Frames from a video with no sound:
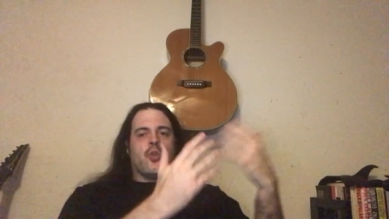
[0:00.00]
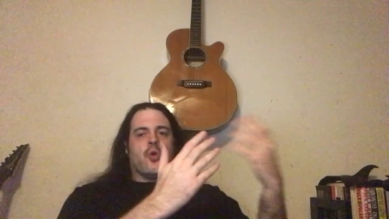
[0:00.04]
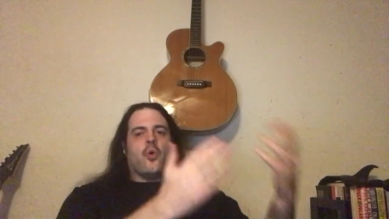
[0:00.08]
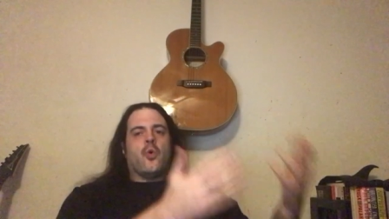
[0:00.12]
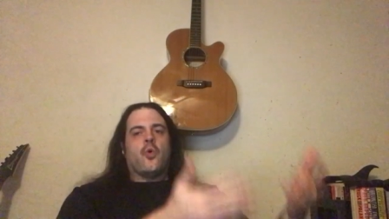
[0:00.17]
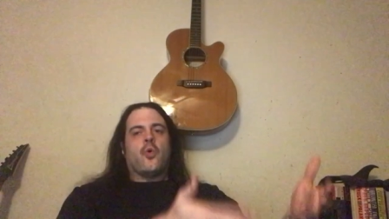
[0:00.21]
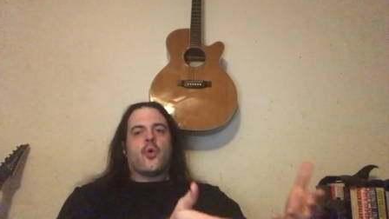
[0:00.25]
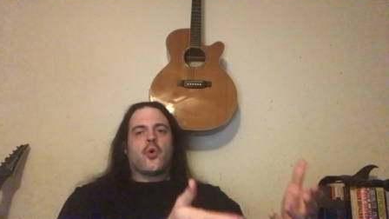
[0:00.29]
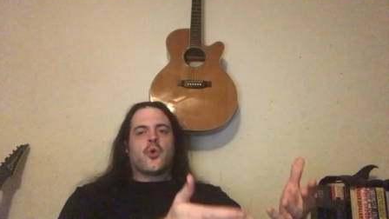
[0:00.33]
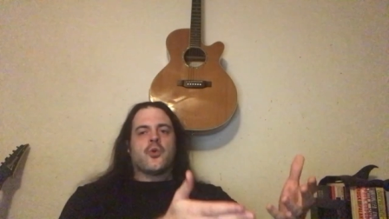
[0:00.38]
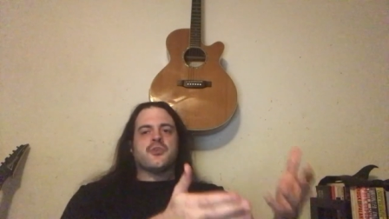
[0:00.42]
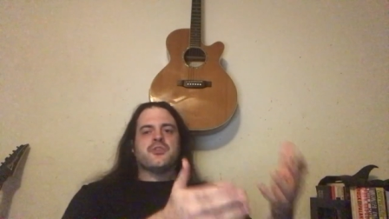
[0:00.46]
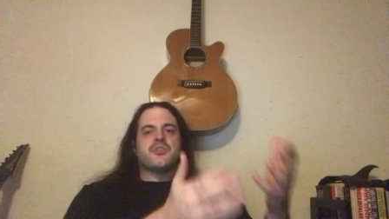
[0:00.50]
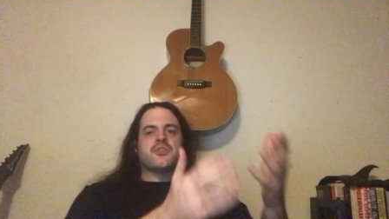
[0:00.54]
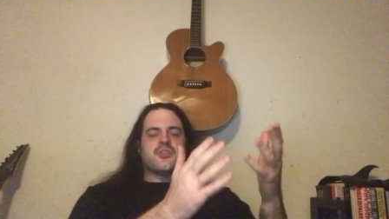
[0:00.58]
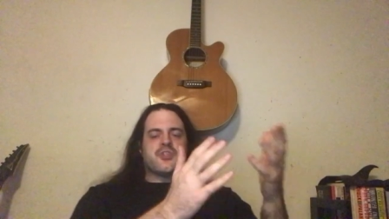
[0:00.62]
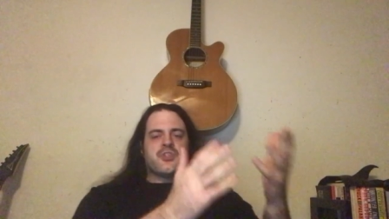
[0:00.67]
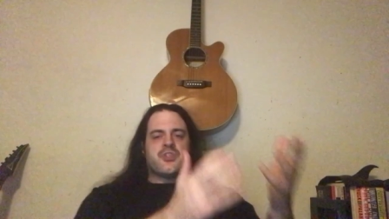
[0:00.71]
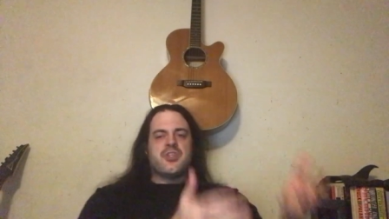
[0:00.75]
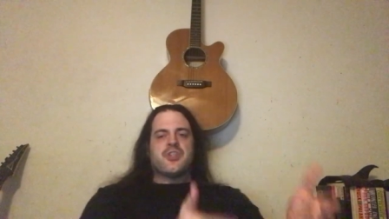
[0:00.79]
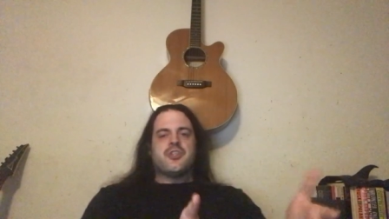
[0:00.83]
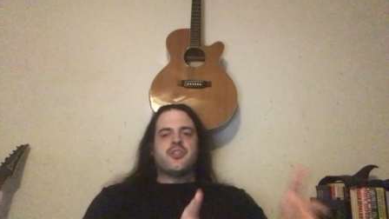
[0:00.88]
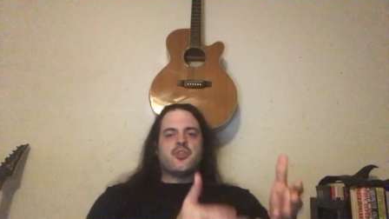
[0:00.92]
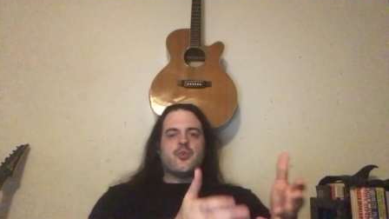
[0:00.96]
Oher's
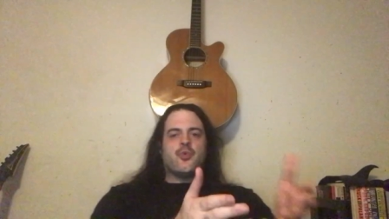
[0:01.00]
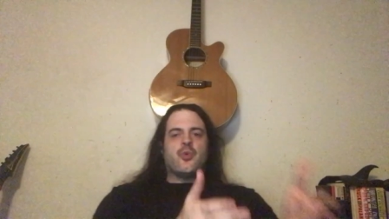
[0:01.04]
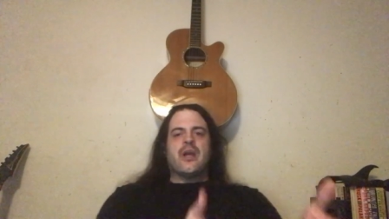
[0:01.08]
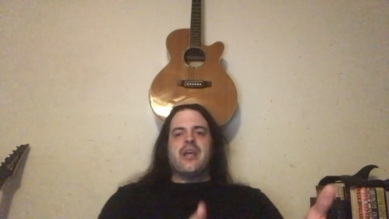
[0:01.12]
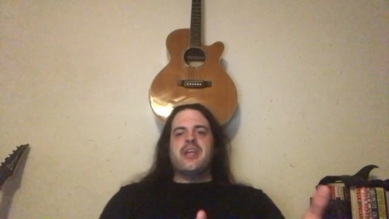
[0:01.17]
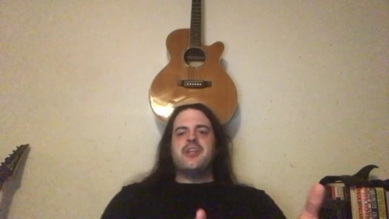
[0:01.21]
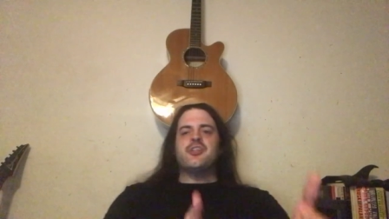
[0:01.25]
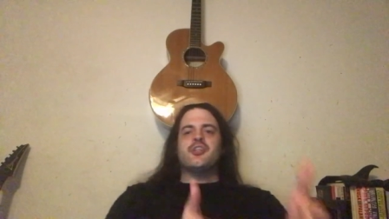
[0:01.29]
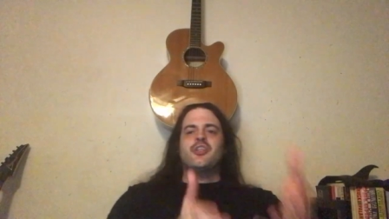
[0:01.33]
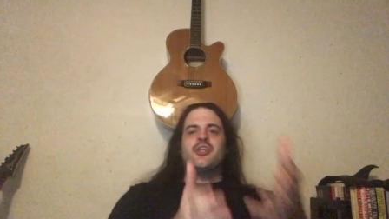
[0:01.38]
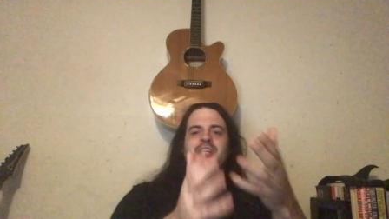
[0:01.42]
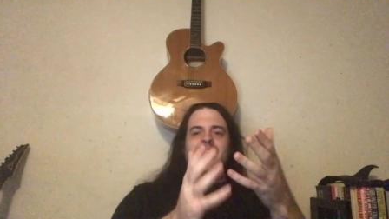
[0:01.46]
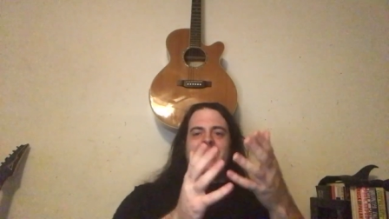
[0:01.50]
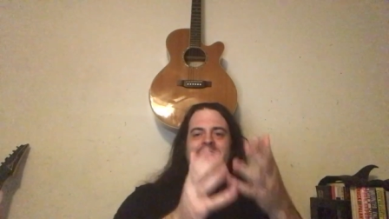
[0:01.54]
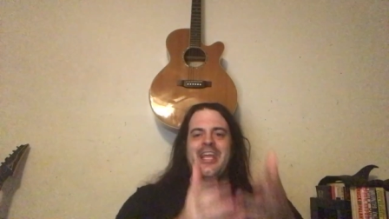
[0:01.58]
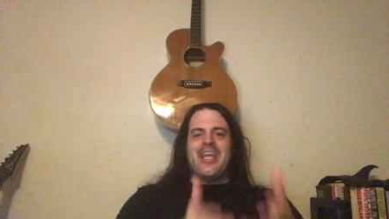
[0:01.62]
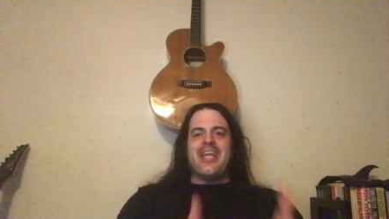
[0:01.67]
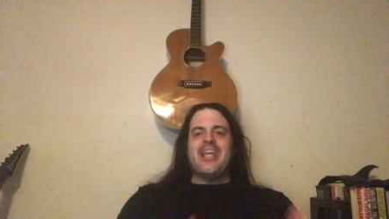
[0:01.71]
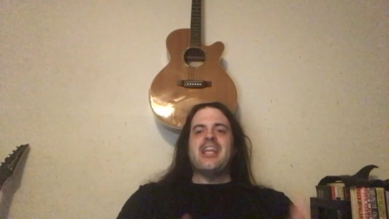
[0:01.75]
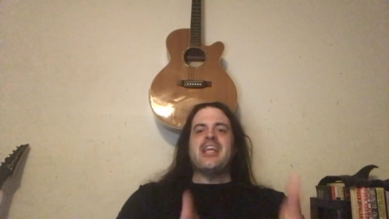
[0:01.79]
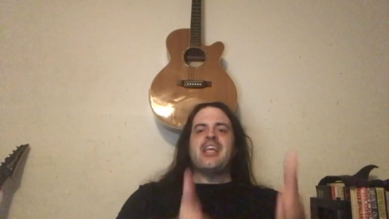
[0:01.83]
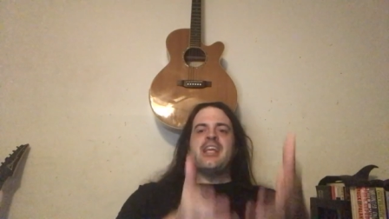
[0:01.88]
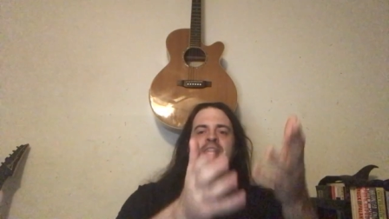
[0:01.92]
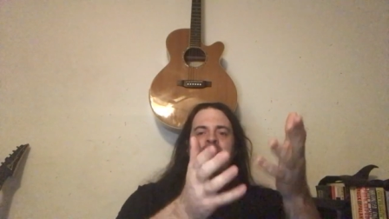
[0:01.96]
situation
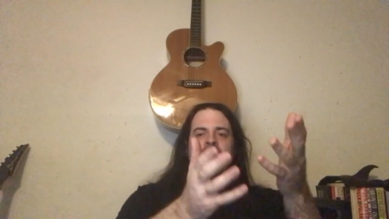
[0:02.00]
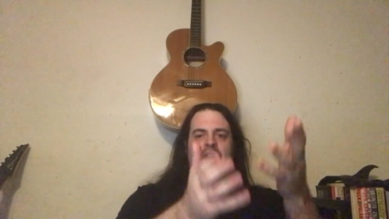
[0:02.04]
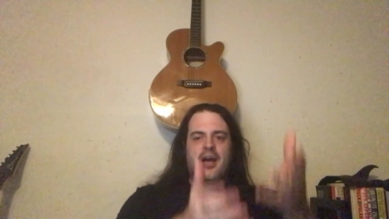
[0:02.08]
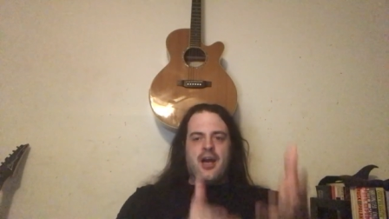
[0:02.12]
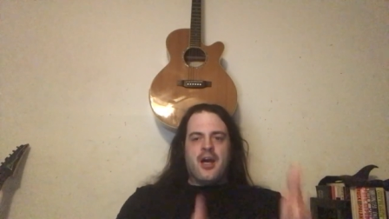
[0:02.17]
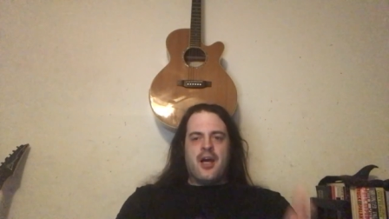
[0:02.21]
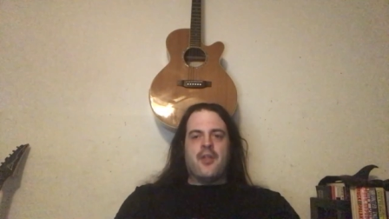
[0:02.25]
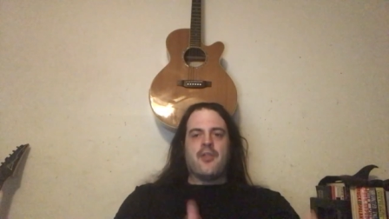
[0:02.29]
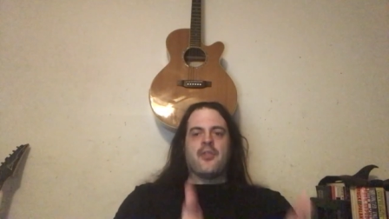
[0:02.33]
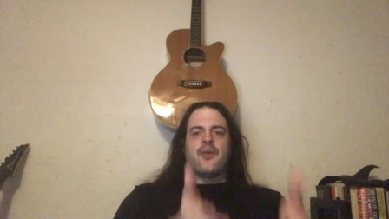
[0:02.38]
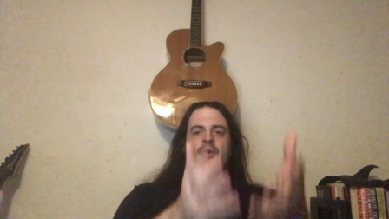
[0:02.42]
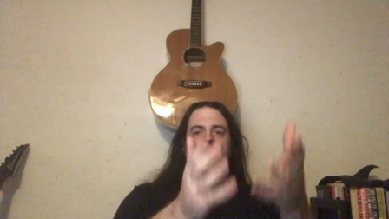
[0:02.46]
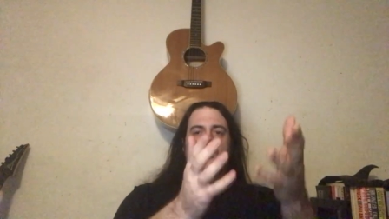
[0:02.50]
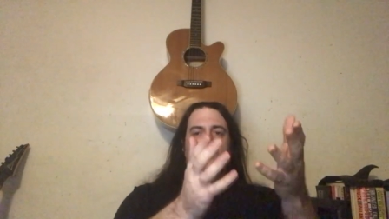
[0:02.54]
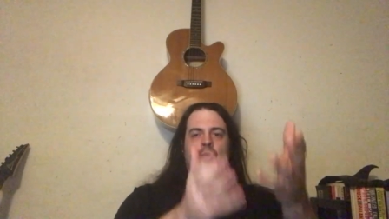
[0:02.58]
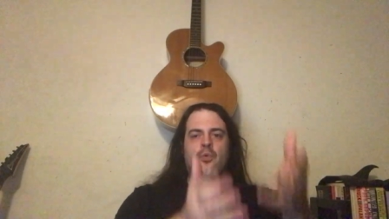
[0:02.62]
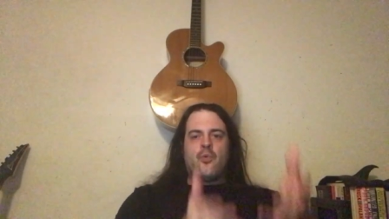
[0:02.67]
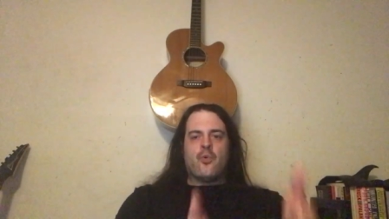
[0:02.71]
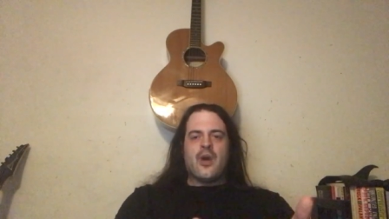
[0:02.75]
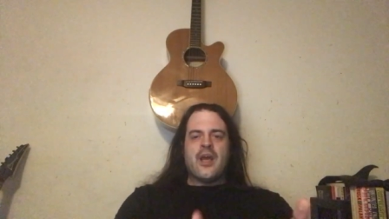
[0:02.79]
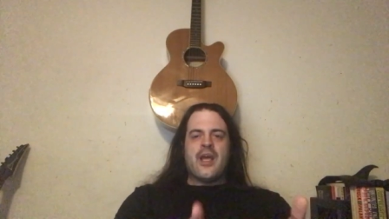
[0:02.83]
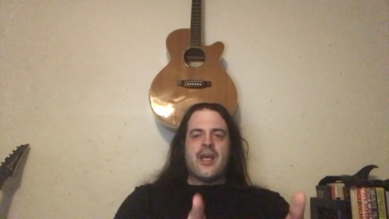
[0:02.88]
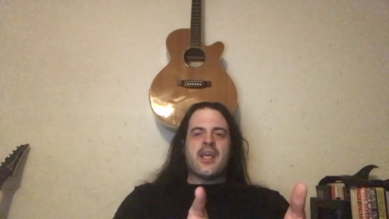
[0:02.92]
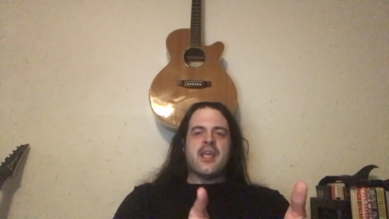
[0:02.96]
any other
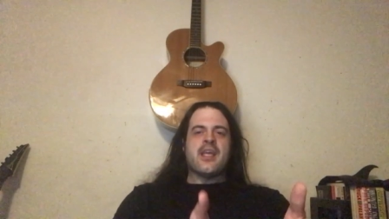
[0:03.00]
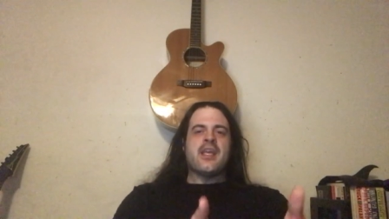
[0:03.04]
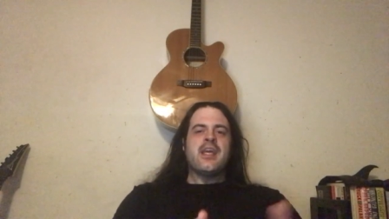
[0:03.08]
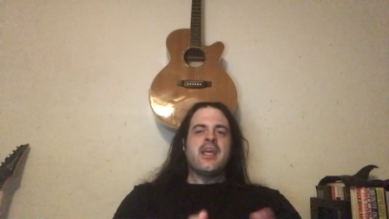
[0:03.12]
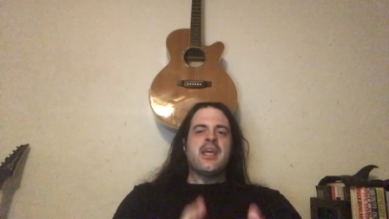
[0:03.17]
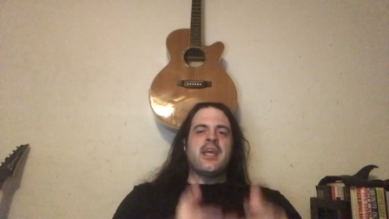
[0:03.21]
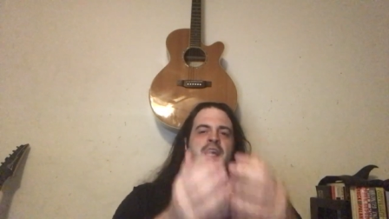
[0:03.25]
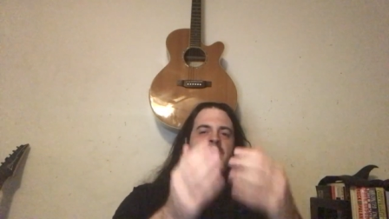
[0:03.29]
way.